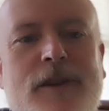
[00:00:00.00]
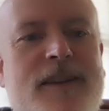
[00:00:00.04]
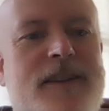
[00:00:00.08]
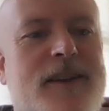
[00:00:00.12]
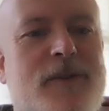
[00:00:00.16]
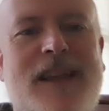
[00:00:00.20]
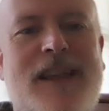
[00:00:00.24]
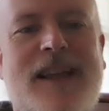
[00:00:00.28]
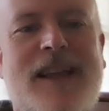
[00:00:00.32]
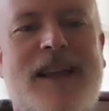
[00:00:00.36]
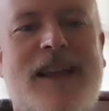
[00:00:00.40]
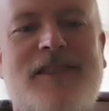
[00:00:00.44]

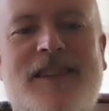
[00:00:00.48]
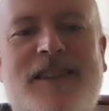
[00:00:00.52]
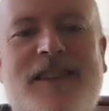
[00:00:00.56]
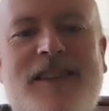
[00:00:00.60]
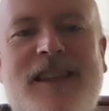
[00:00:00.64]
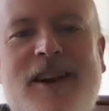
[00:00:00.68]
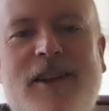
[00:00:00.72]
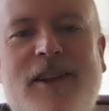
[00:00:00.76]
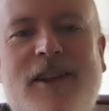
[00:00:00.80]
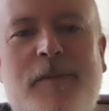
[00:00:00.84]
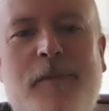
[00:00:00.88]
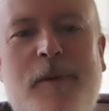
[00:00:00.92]
with the
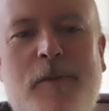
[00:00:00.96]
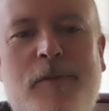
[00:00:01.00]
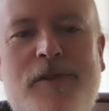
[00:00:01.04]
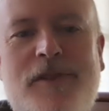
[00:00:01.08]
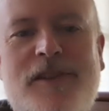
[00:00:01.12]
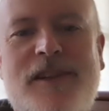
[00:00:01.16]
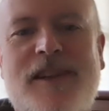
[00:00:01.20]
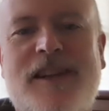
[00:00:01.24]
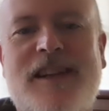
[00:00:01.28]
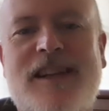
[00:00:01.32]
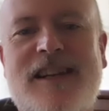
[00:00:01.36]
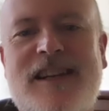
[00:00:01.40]
excellent title I come
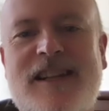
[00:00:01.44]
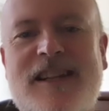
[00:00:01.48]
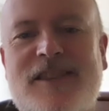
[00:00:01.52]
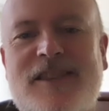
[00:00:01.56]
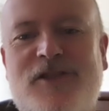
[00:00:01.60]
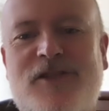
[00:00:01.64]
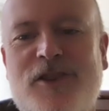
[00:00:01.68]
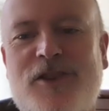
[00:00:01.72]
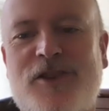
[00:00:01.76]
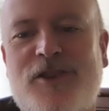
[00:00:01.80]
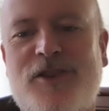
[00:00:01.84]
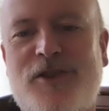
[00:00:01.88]
up with, Knitting
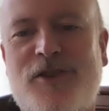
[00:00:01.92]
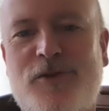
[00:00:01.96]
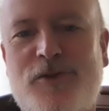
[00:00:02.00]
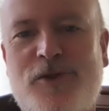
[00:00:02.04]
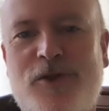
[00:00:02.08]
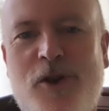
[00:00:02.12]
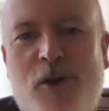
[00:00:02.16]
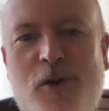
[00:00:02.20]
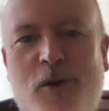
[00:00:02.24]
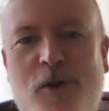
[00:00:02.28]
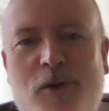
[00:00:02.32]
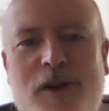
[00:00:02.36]
is the New
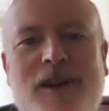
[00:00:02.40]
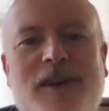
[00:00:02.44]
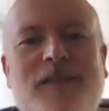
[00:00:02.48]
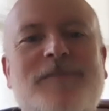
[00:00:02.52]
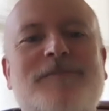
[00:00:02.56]
Yoga,